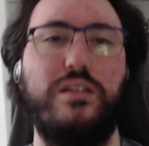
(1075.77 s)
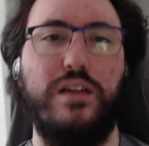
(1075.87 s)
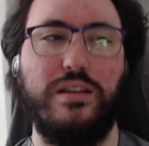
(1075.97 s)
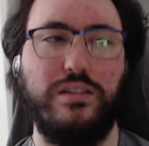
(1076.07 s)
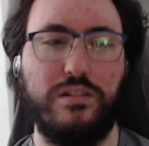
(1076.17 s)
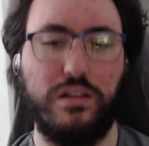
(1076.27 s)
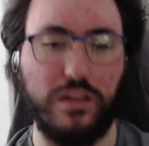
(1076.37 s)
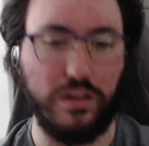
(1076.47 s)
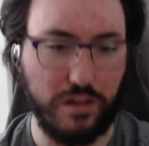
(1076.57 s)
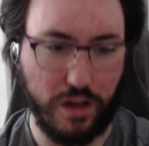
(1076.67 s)
And they're not
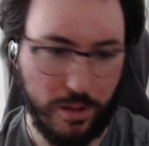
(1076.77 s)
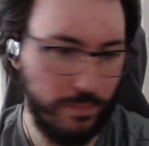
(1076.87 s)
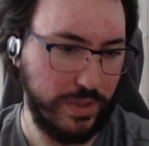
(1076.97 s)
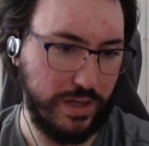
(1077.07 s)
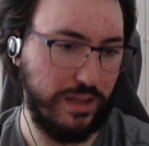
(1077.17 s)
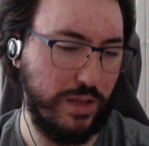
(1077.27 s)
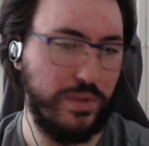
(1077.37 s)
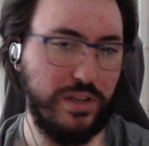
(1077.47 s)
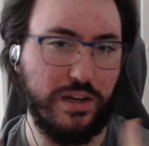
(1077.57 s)
incompetent. I mean, they